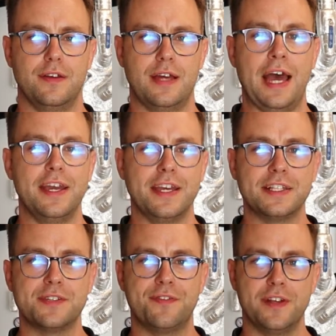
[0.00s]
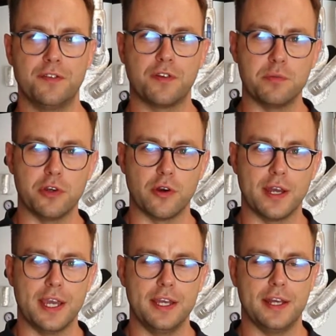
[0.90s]
Hey, it's Phil from
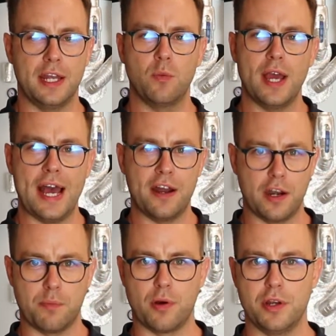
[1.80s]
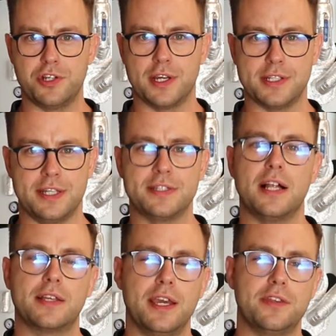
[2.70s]
Euroheat, and we're out at a project in
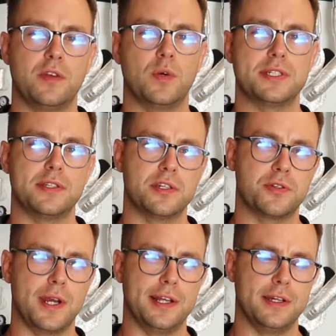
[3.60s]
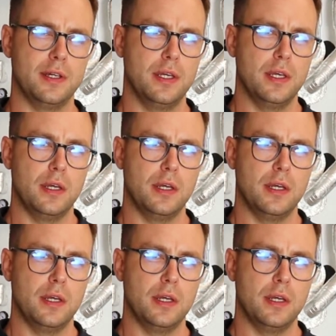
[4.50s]
Dalkeith in Western Australia.